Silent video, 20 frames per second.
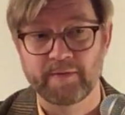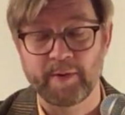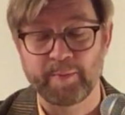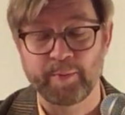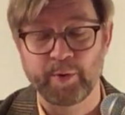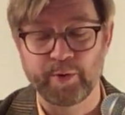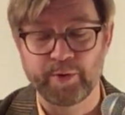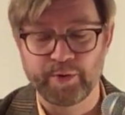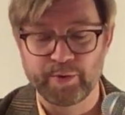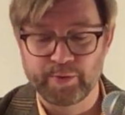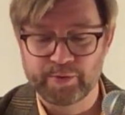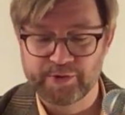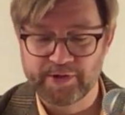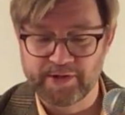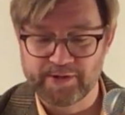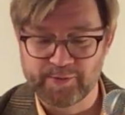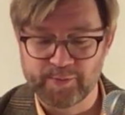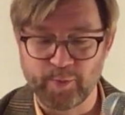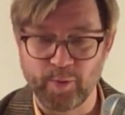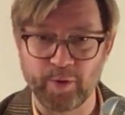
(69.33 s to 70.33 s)
the
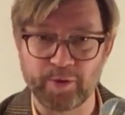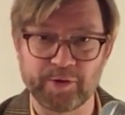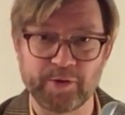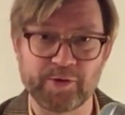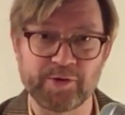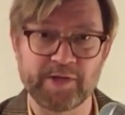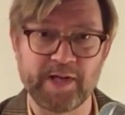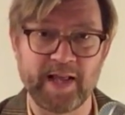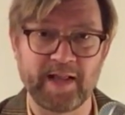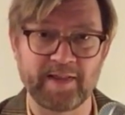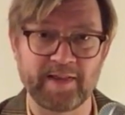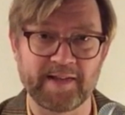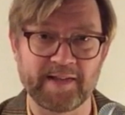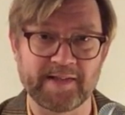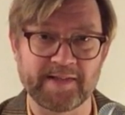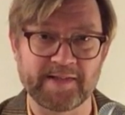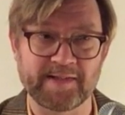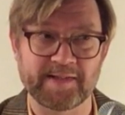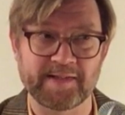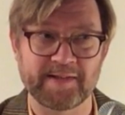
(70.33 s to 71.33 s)
producers want to sell
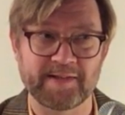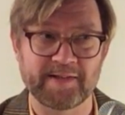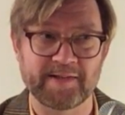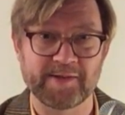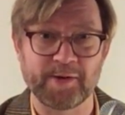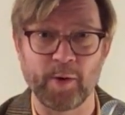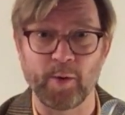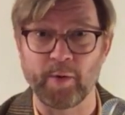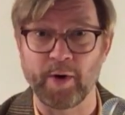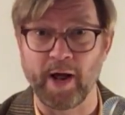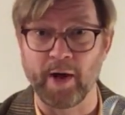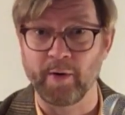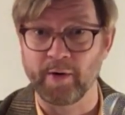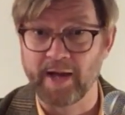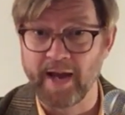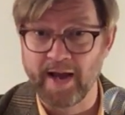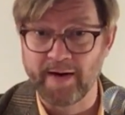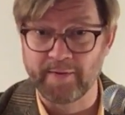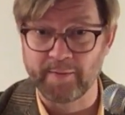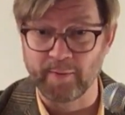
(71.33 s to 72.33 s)
this soda
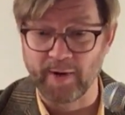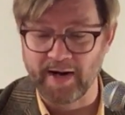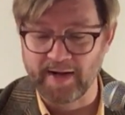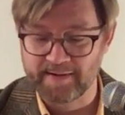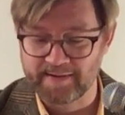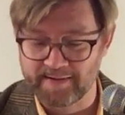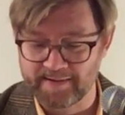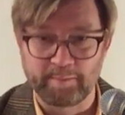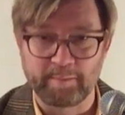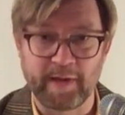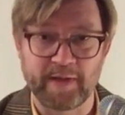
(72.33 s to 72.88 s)
again, right?